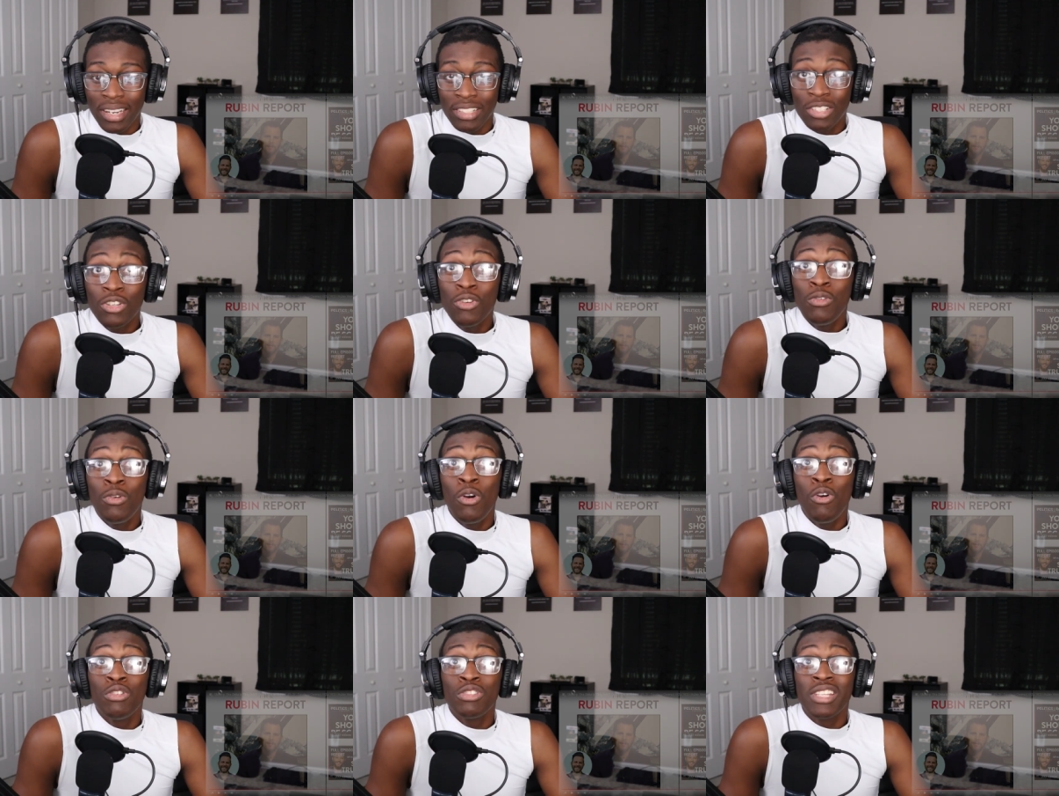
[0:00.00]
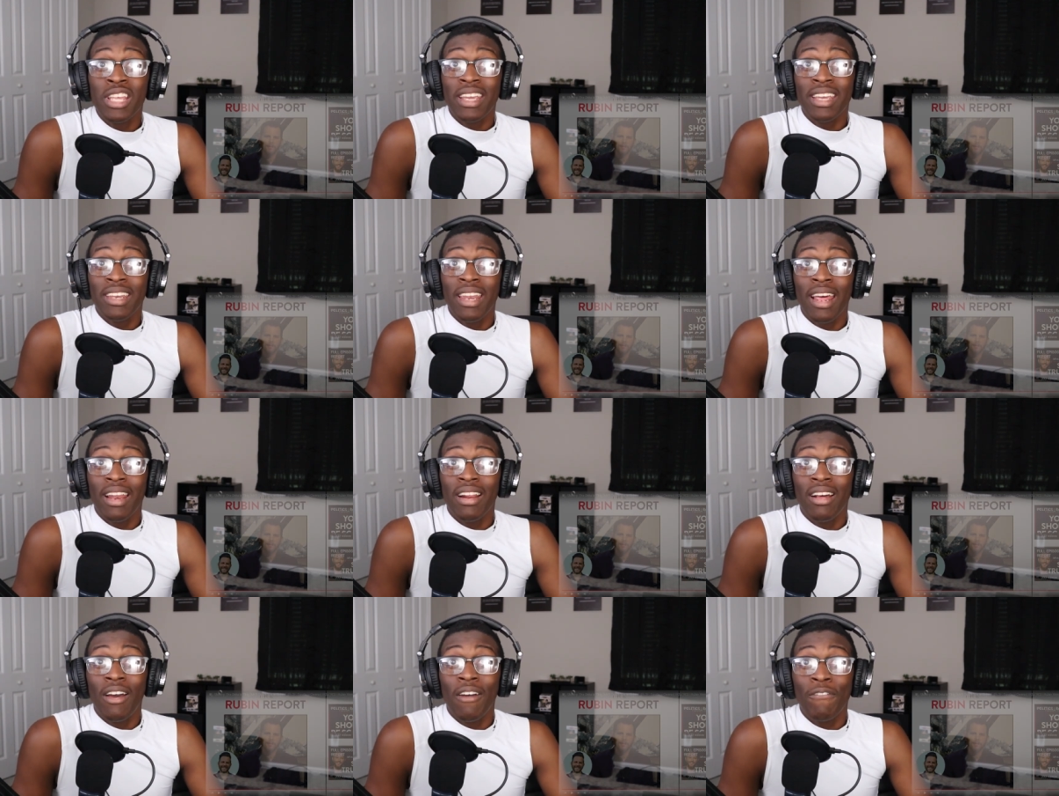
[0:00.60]
Who, who taking that
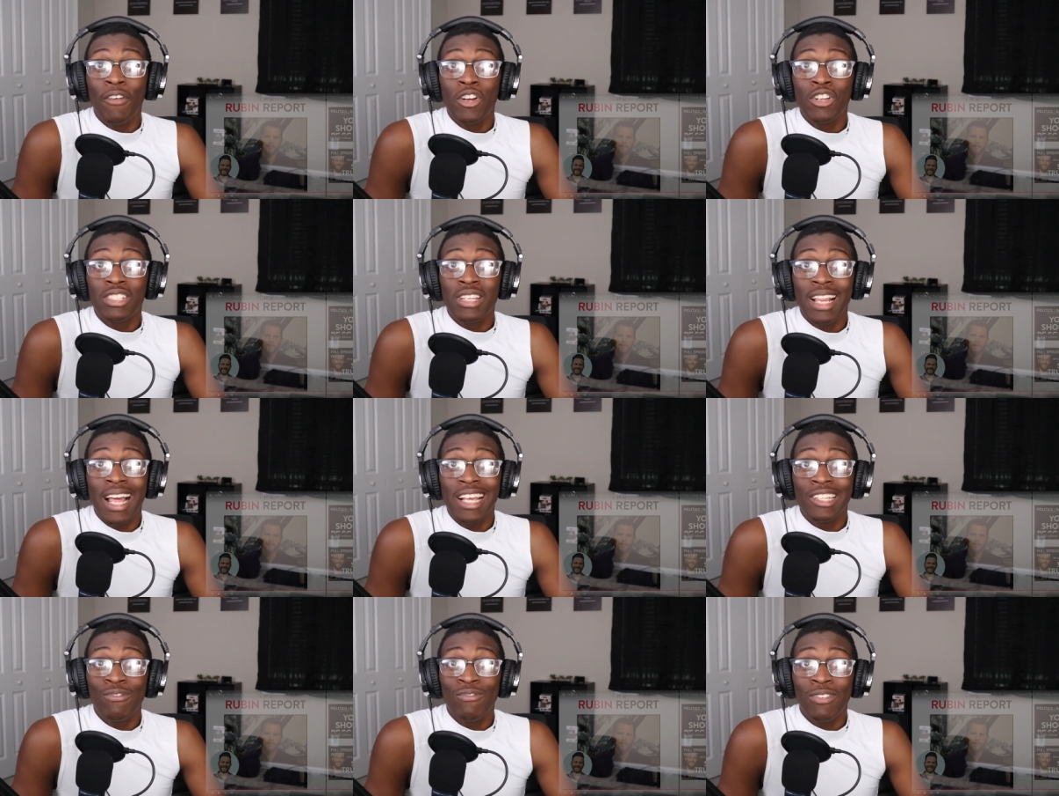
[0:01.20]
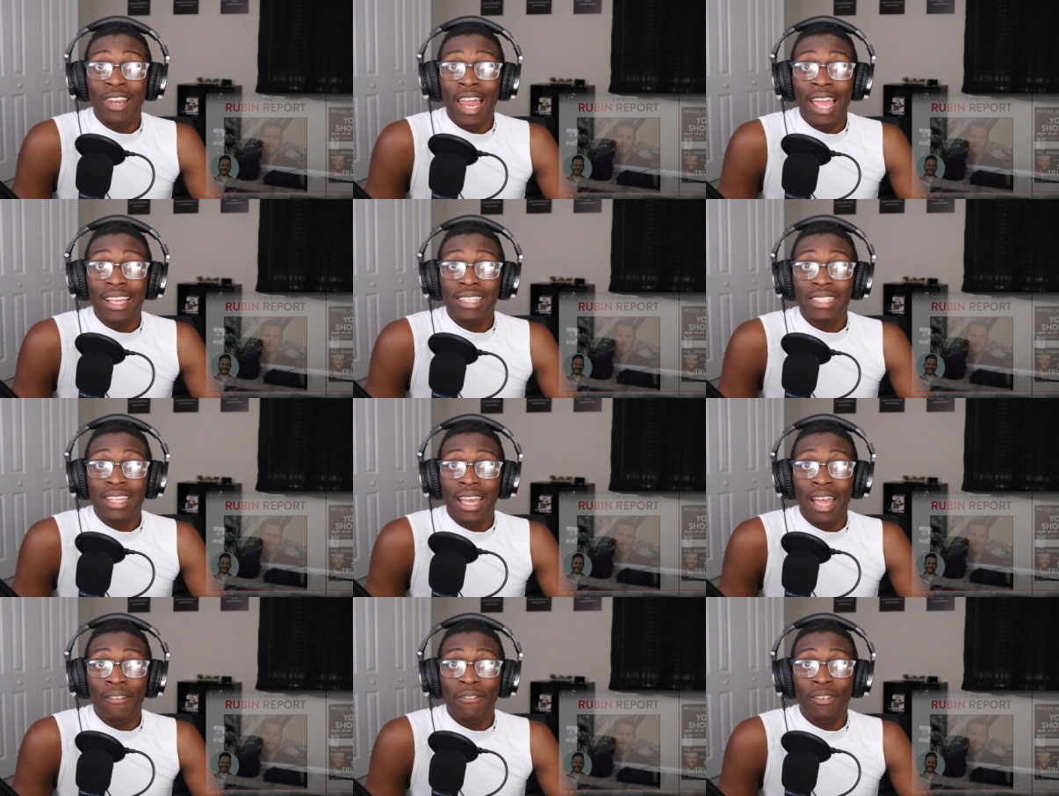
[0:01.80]
uh, first class flight
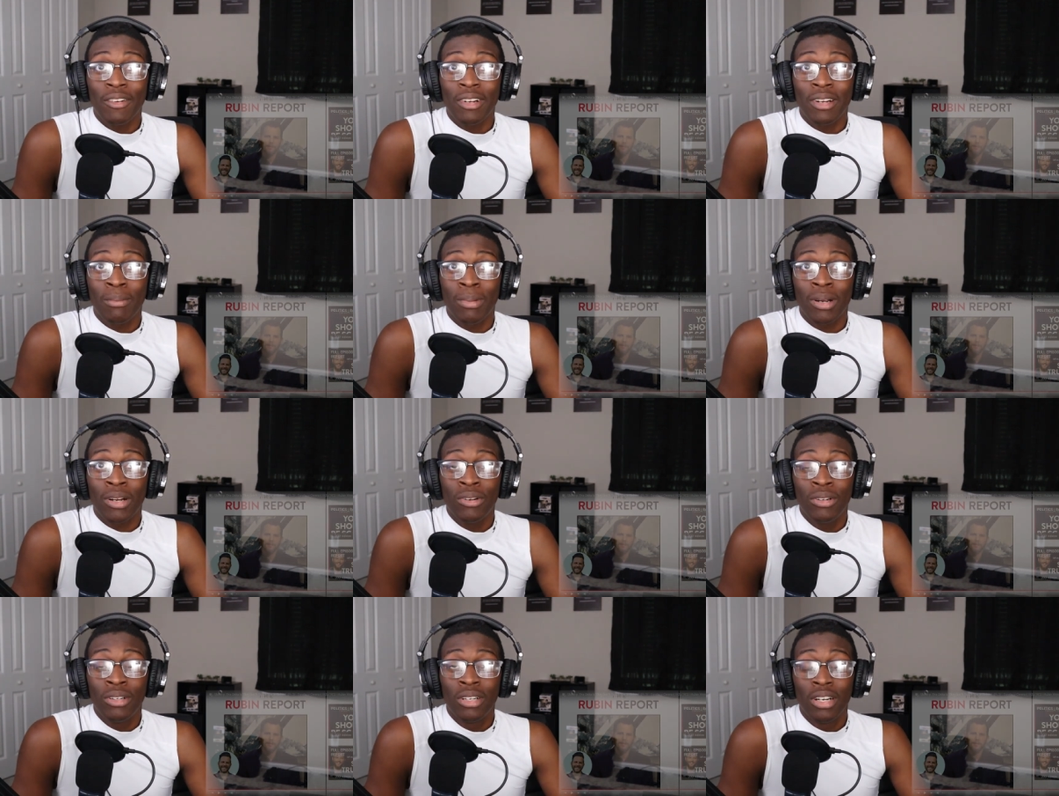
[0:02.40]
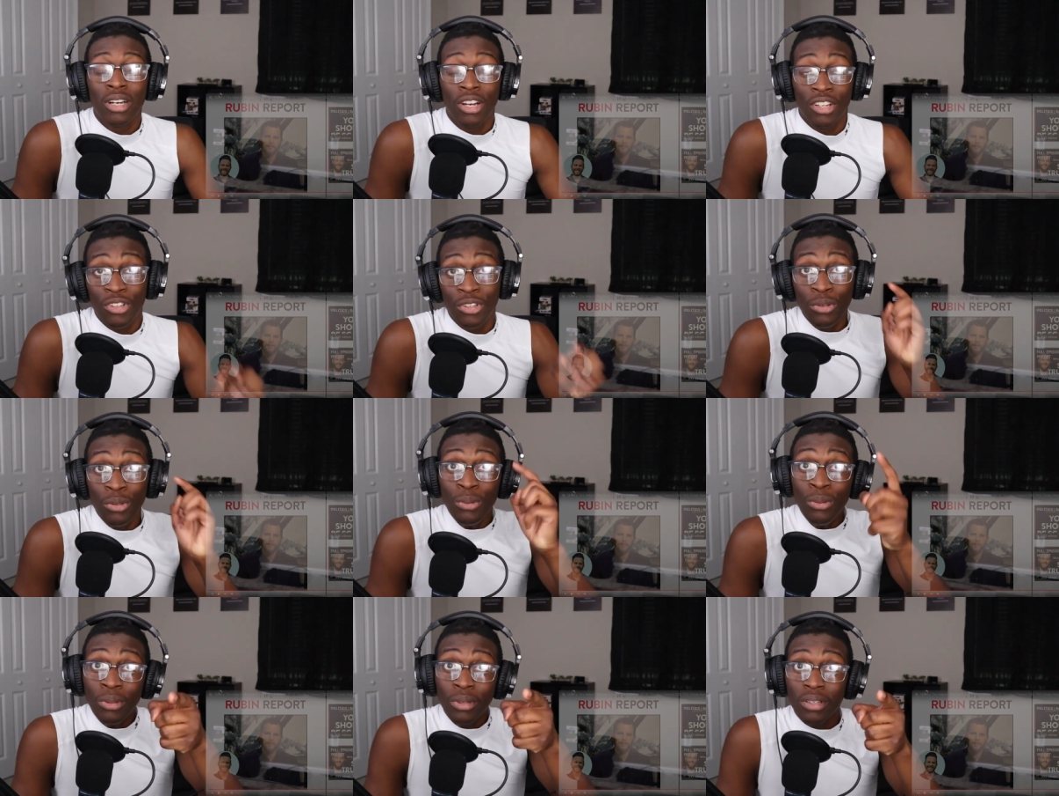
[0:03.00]
to Africa, bro?
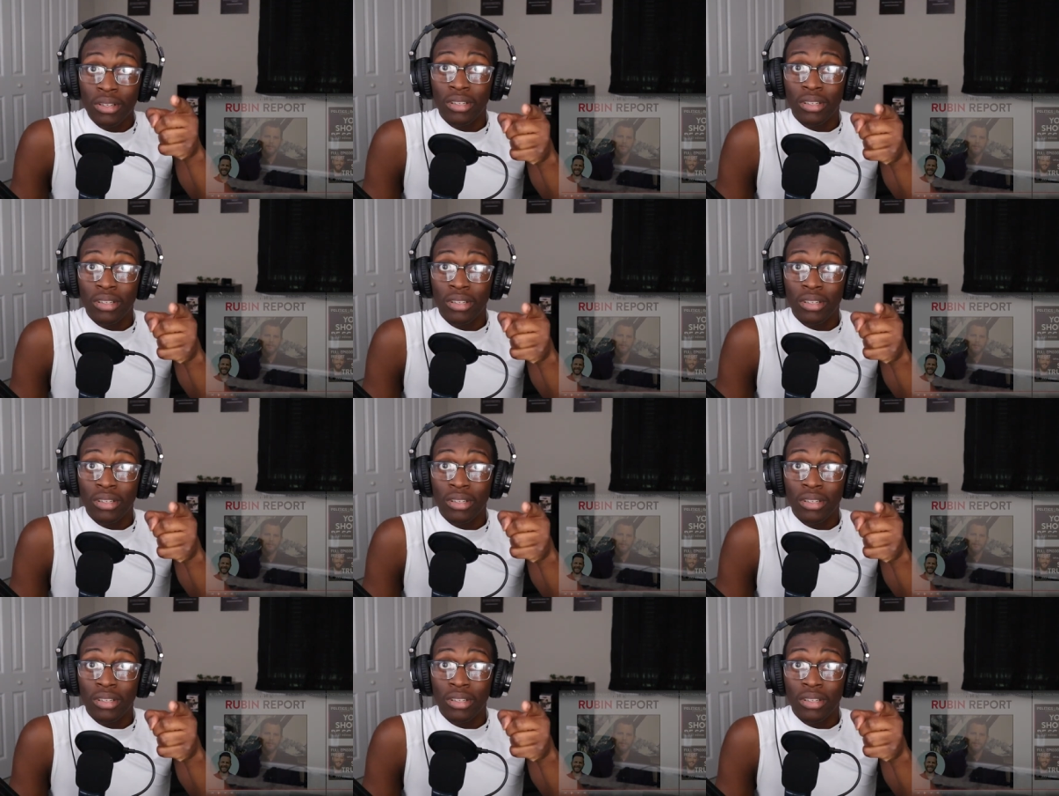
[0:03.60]
You?